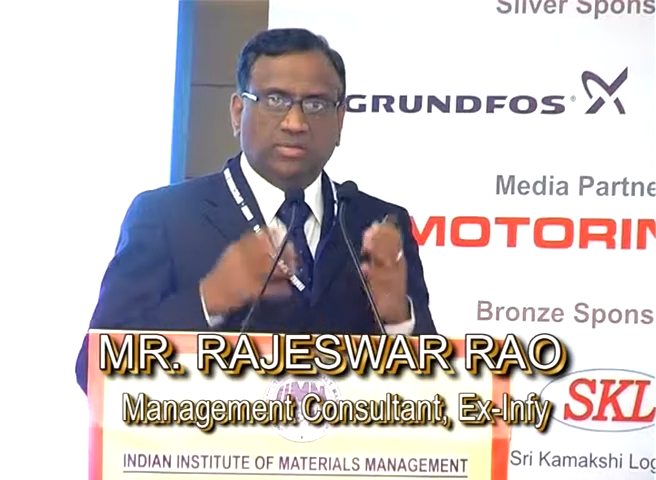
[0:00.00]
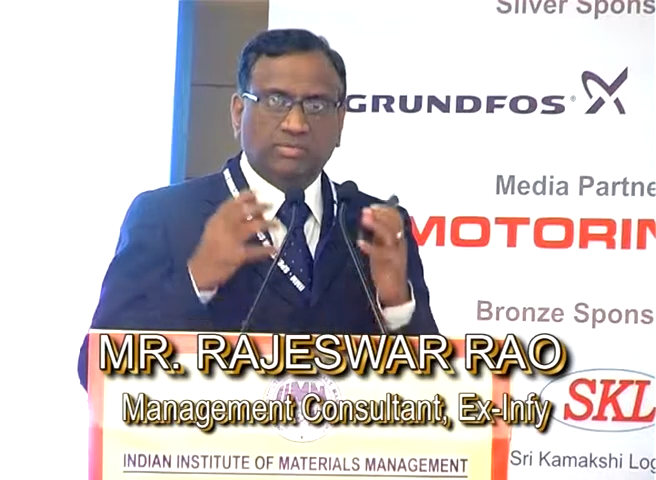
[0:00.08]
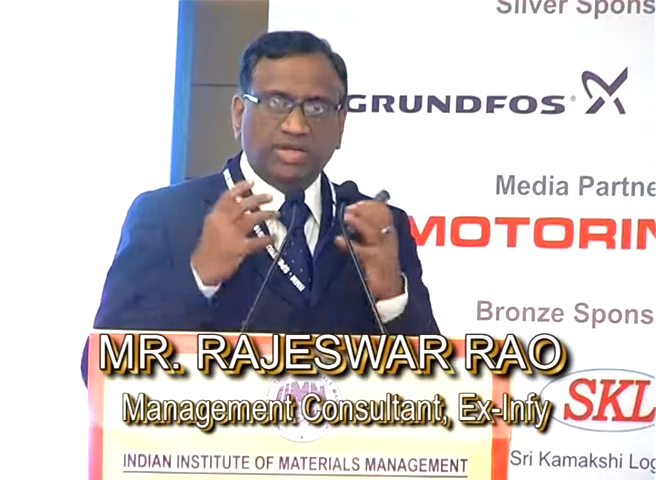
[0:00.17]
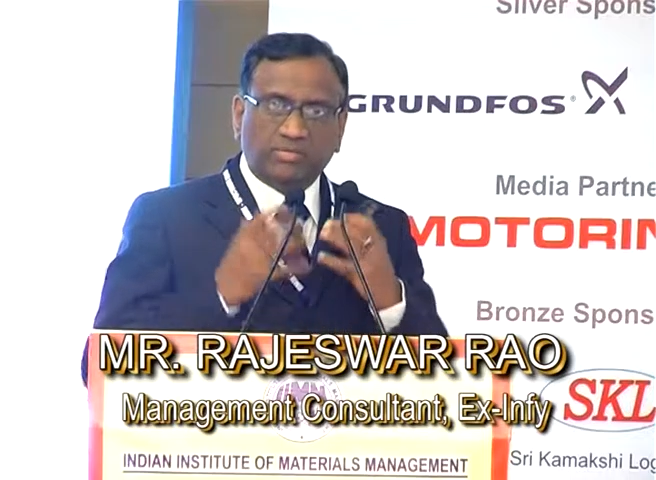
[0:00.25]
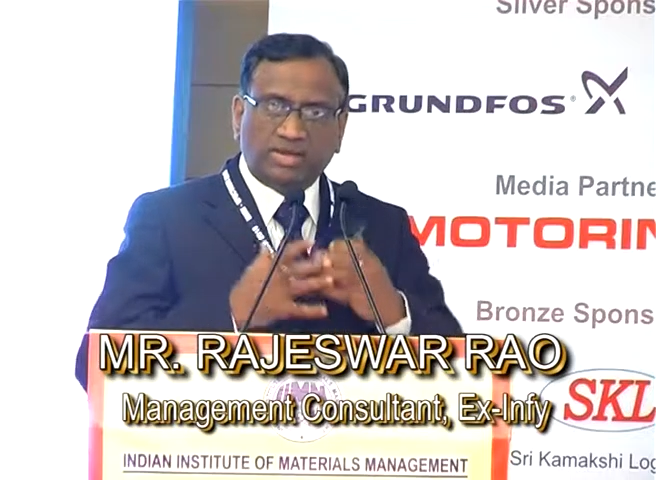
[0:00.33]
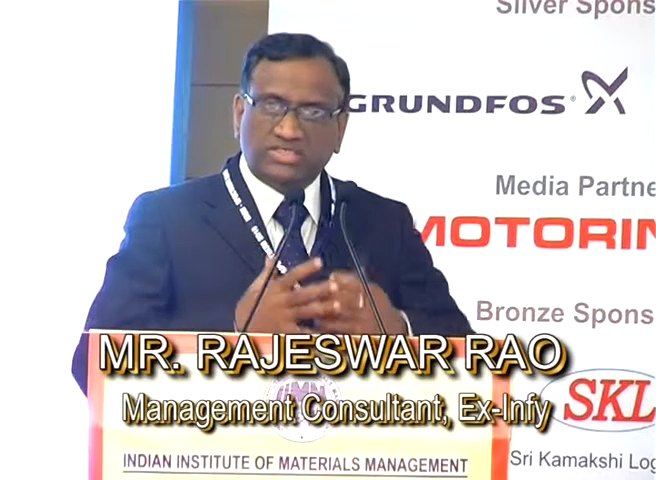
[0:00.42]

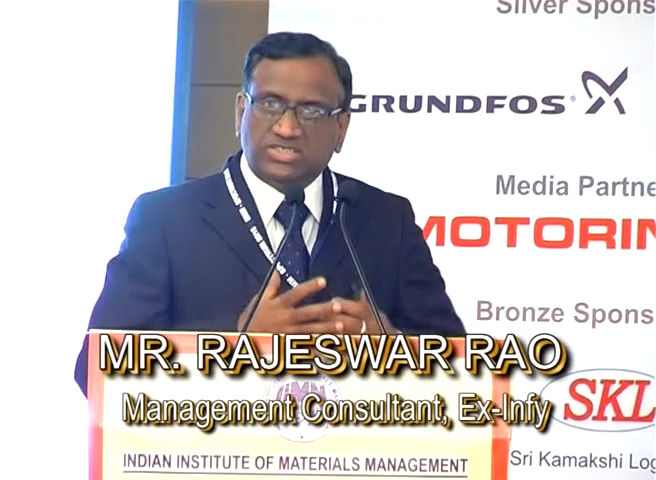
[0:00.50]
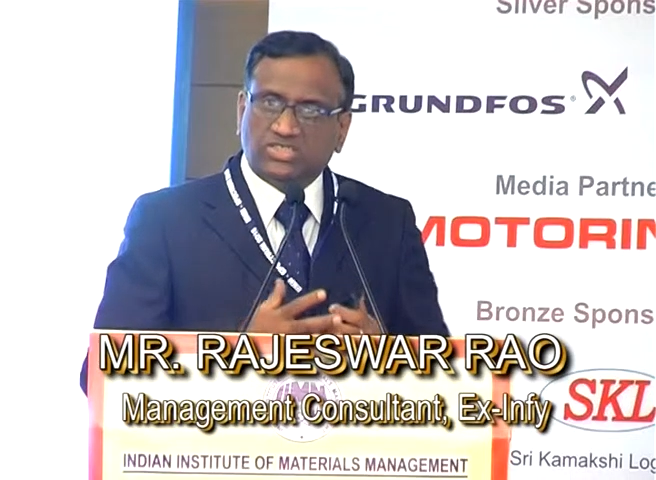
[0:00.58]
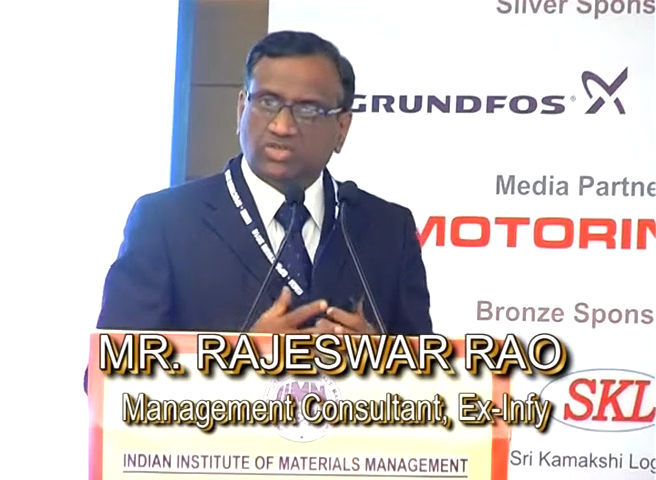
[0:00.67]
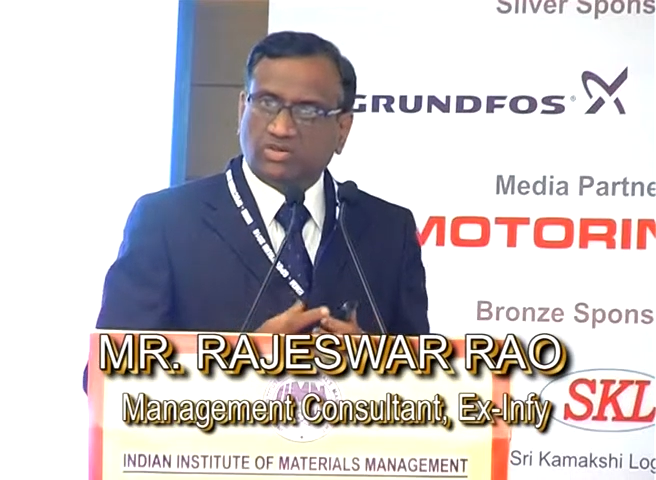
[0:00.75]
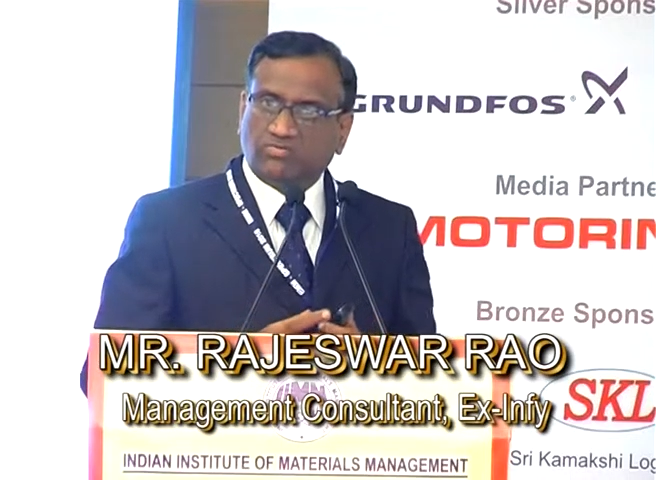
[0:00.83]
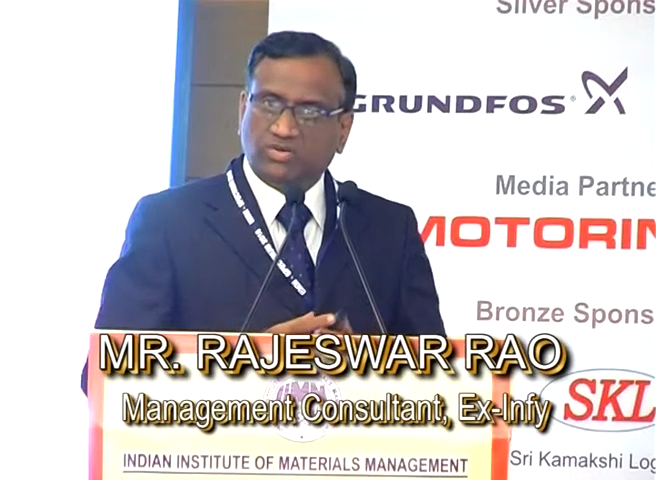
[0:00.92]

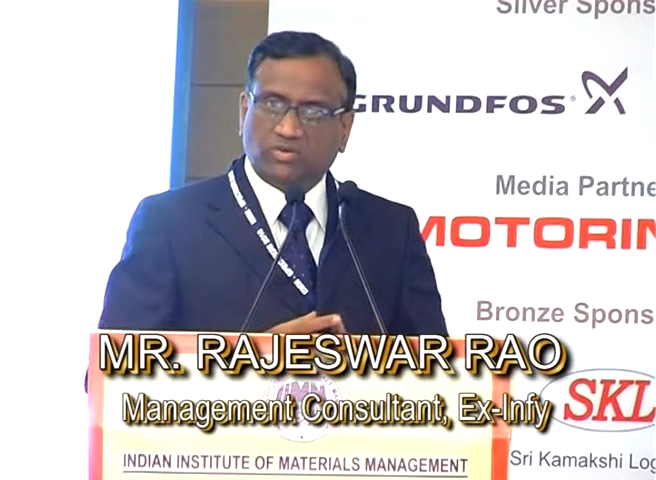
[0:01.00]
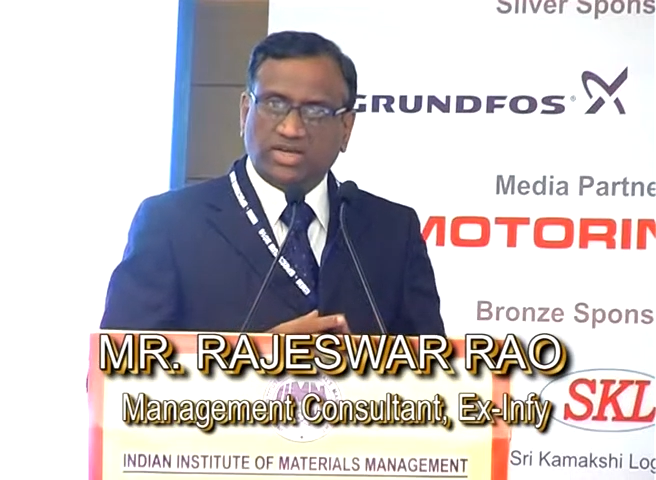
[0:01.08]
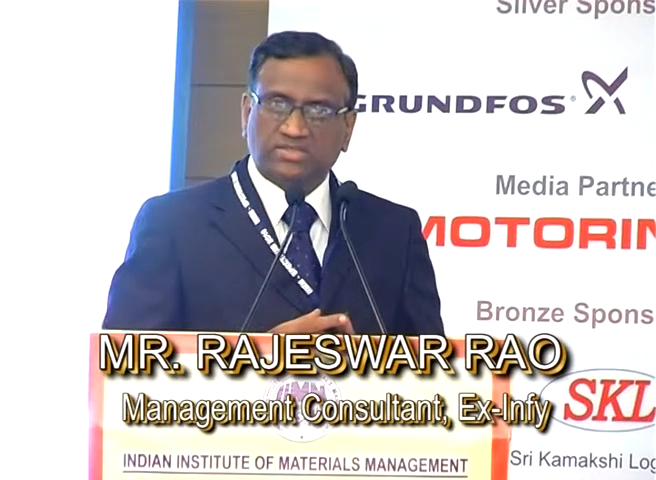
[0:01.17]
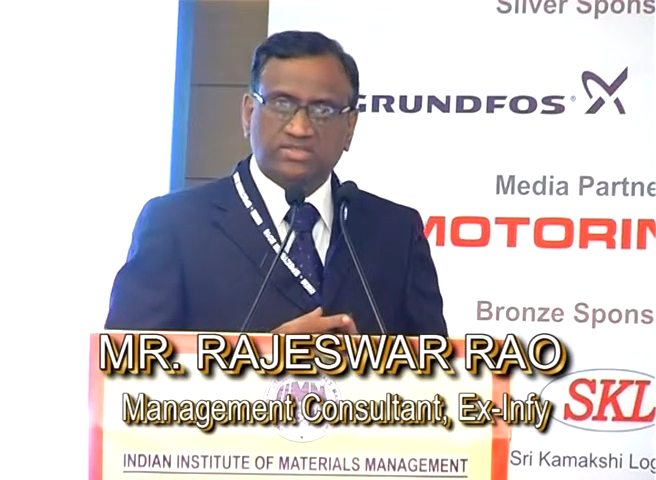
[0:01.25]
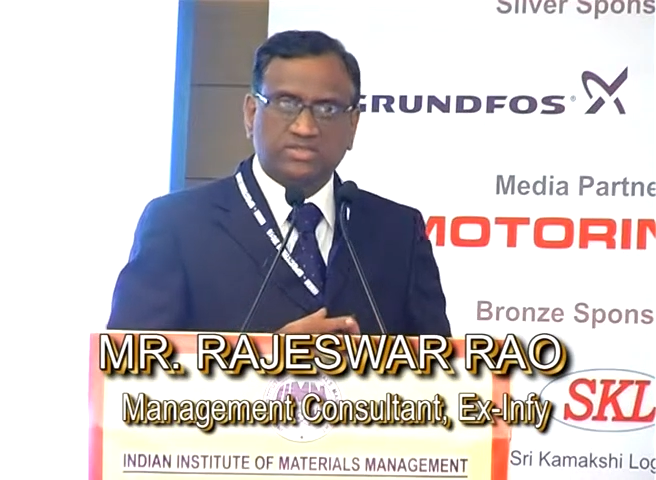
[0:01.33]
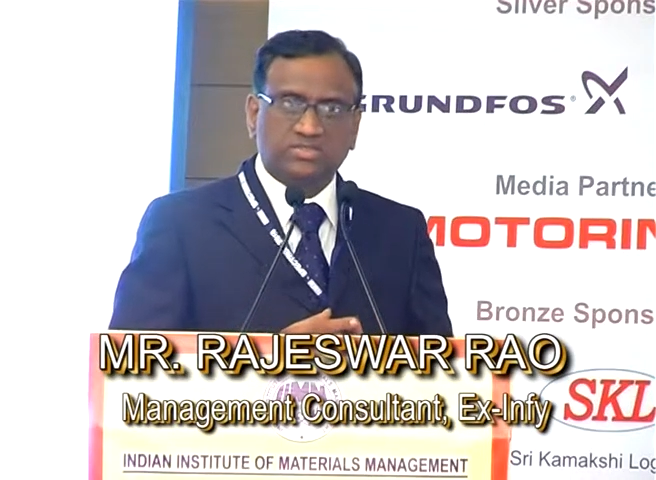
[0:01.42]
minimization of
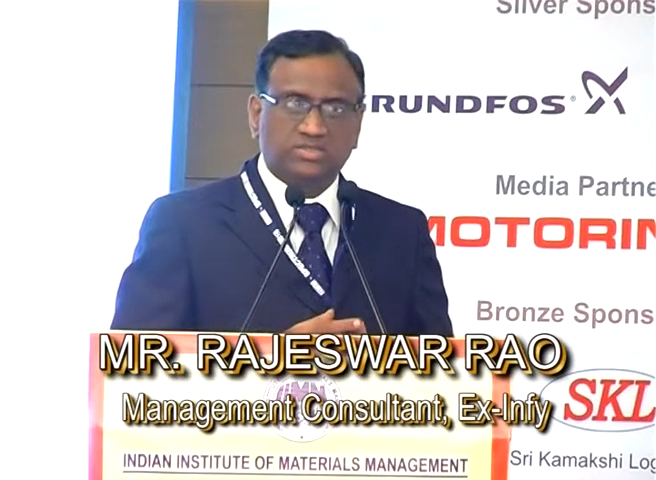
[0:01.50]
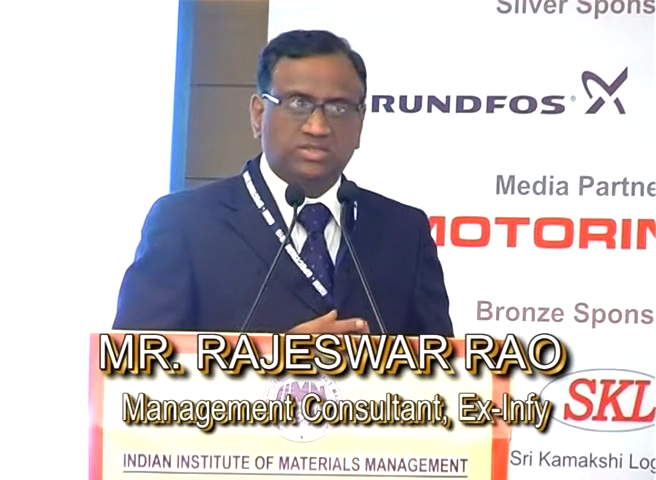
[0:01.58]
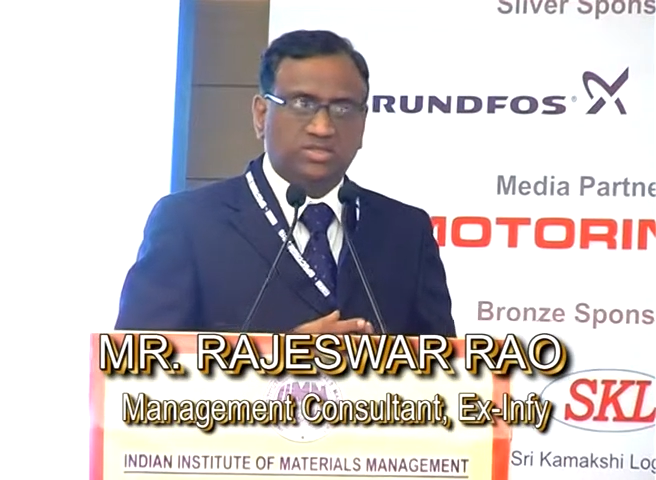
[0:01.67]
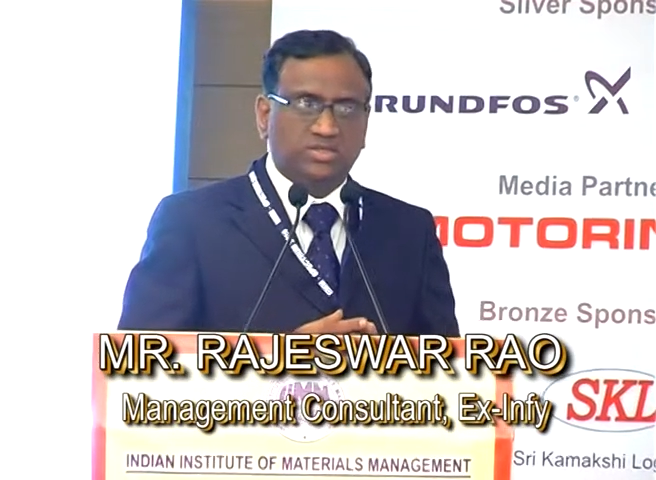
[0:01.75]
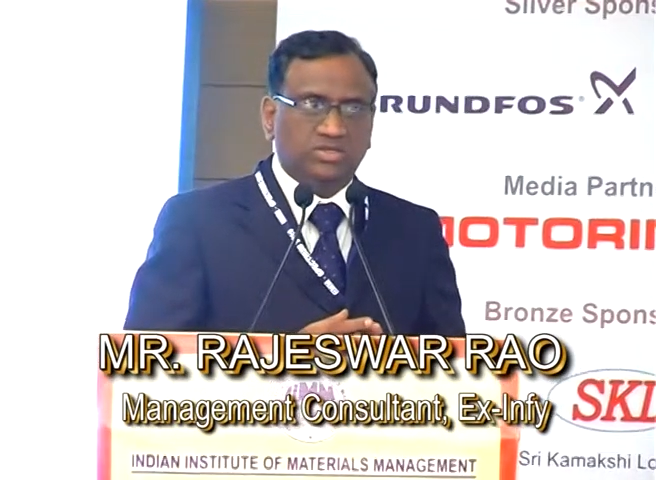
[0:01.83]
devices